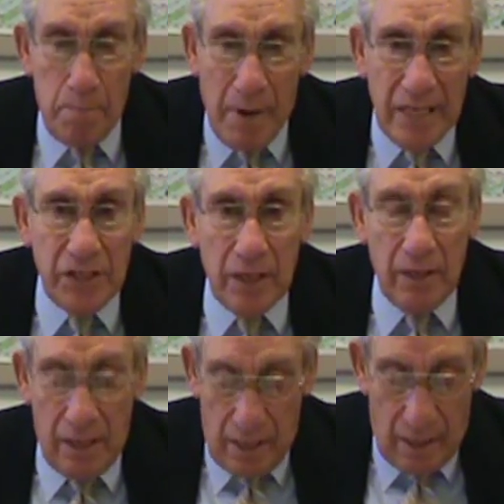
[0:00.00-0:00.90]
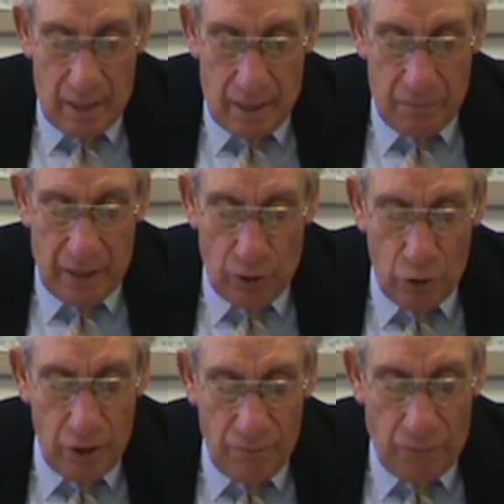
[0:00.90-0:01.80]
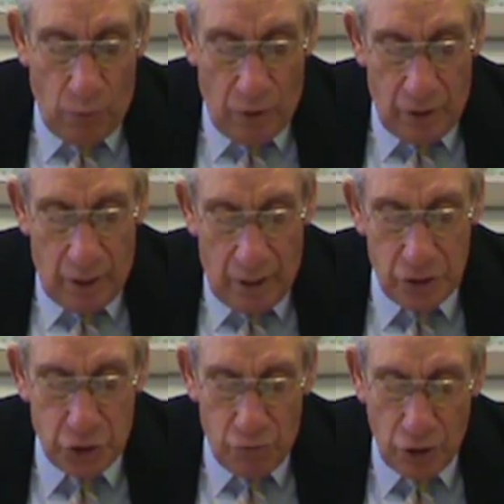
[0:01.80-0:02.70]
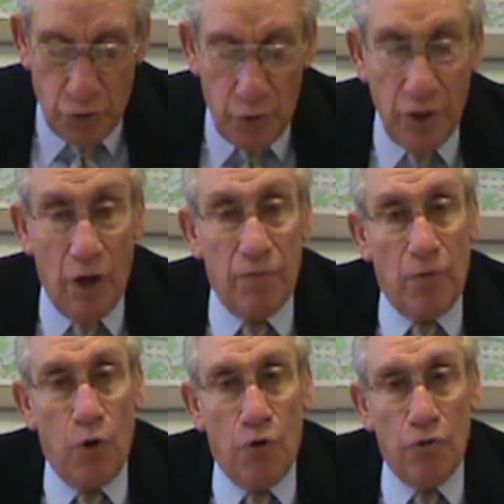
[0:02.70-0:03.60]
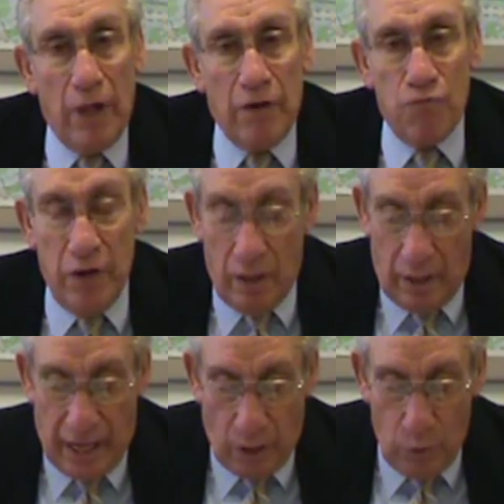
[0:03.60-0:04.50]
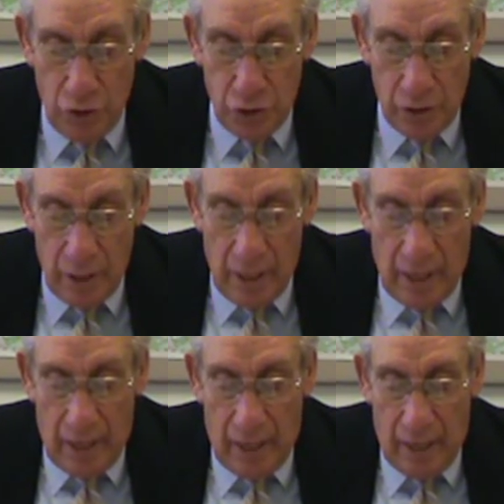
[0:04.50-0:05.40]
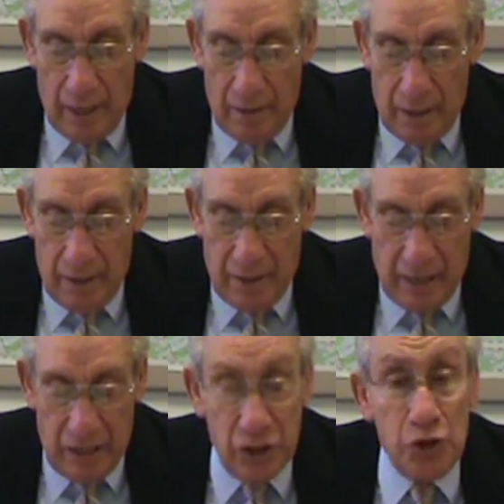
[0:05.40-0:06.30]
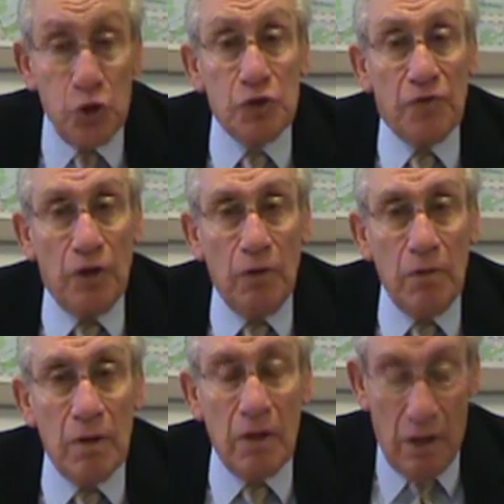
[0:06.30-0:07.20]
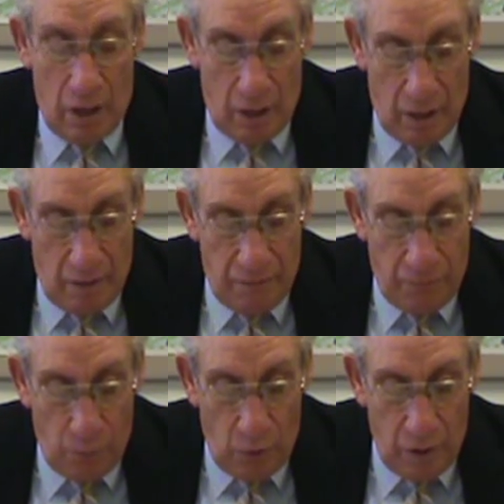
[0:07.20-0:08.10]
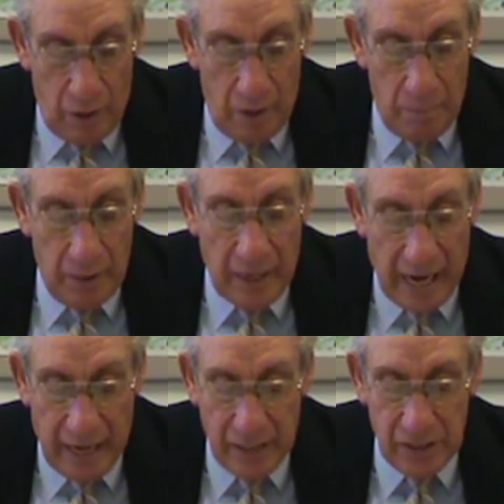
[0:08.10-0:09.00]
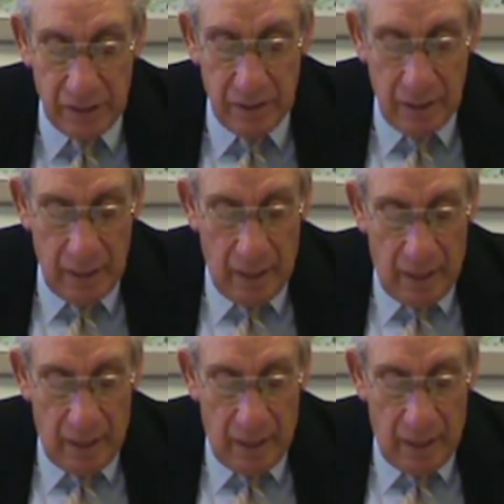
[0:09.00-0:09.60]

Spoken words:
Basically, they're looking for structuring of oral and written language that is useful for mechanics and